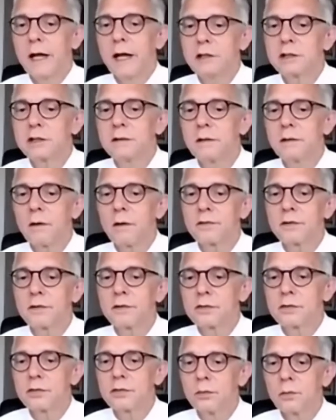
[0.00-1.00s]
relation
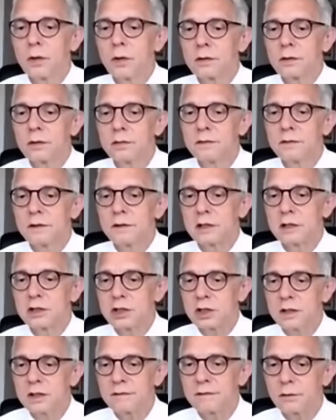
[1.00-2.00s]
of the tumor to the
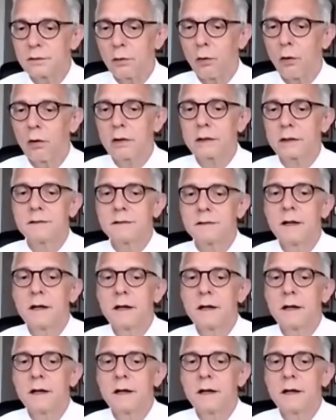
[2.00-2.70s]
adjacent organs.